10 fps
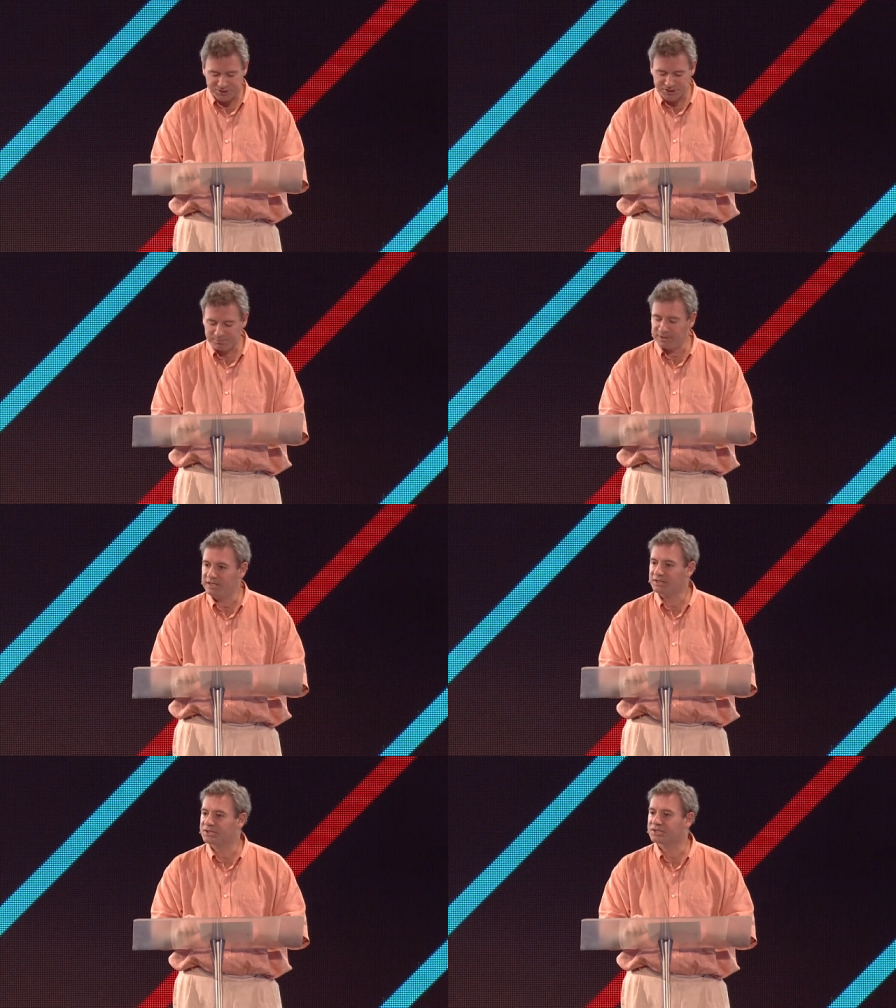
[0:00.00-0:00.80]

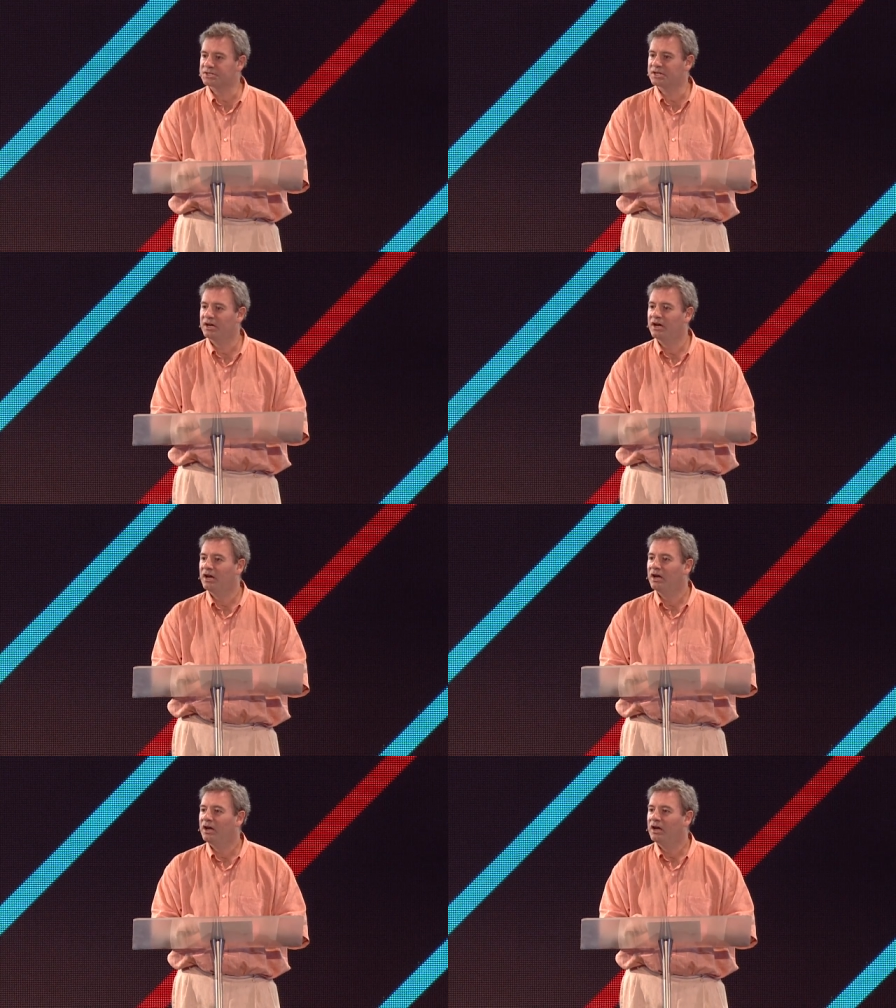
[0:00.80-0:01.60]
speaks
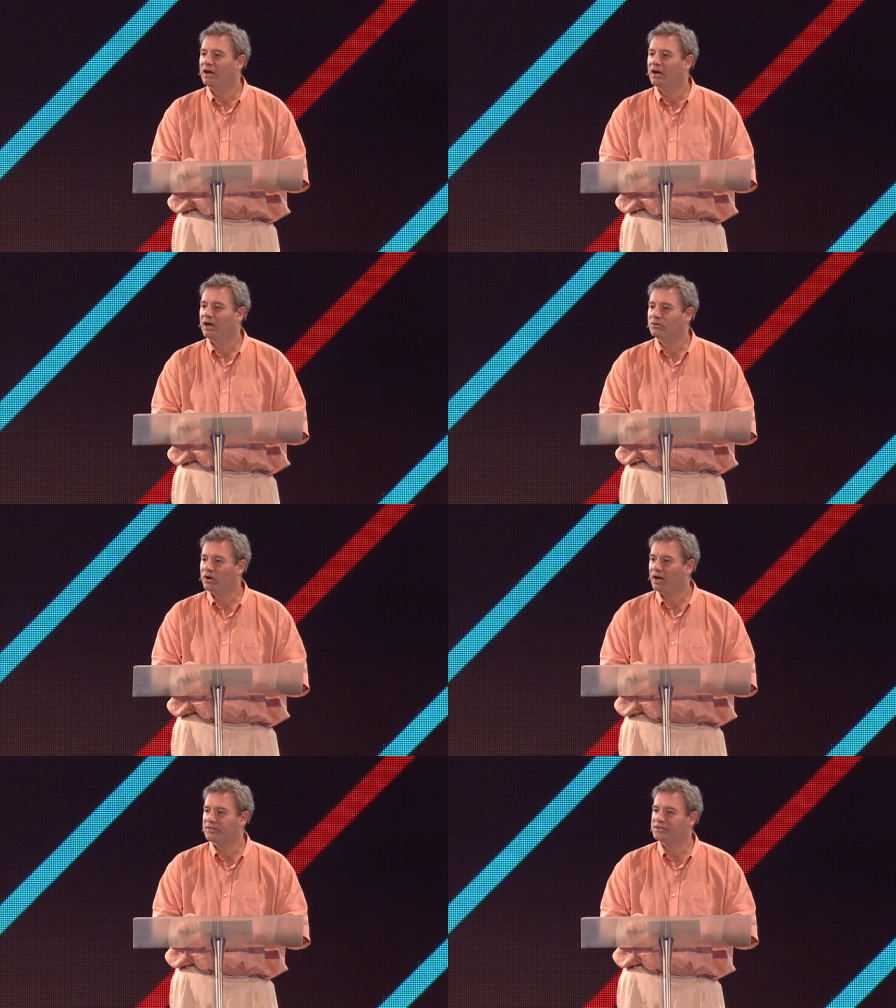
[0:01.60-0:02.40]
a
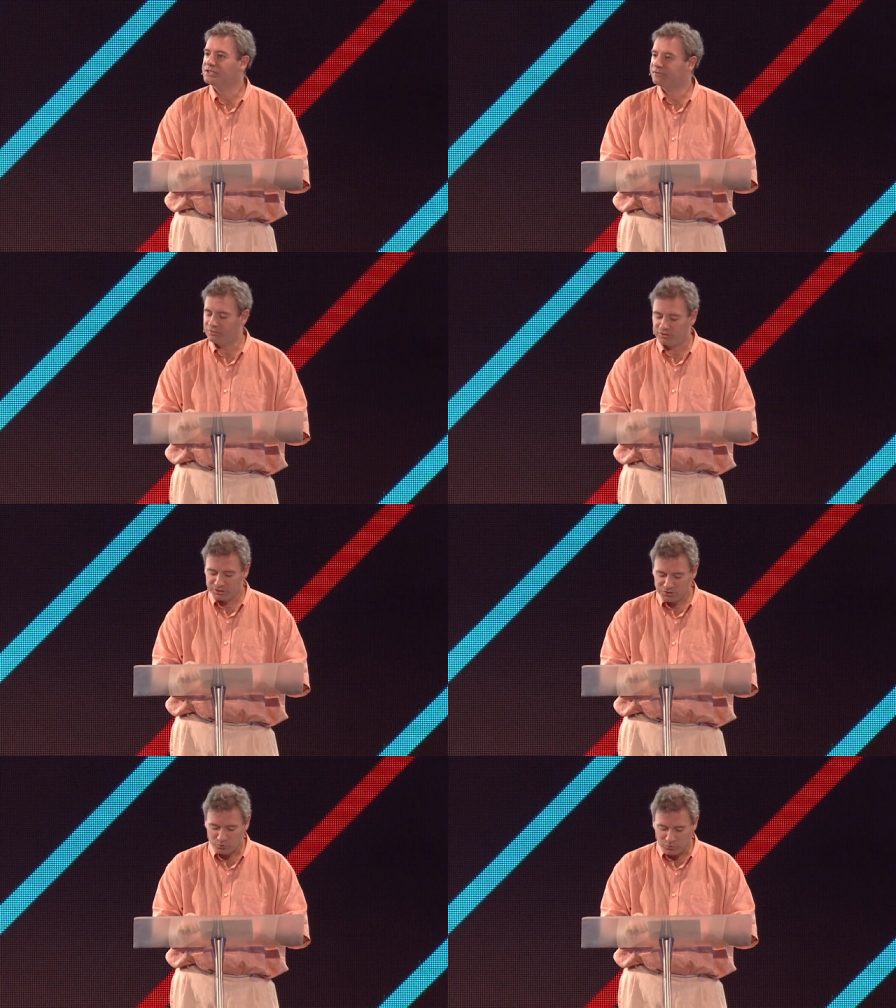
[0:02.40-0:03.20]
rather different